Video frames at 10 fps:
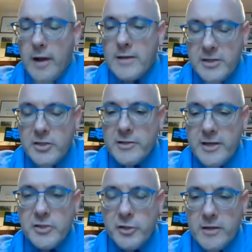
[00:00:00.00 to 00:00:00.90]

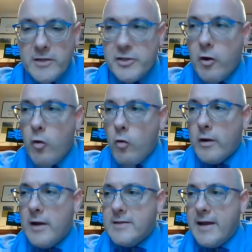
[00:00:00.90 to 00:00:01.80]
Did she or did she not
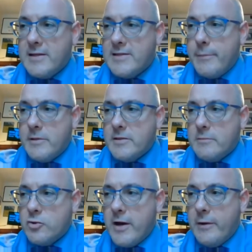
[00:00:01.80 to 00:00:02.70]
organise
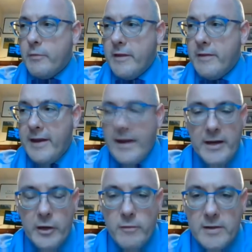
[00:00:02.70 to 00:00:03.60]
anti-Semitism training within the
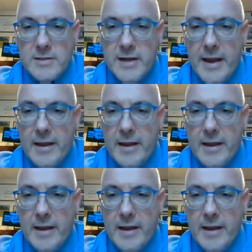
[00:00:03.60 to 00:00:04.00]
NEU this year?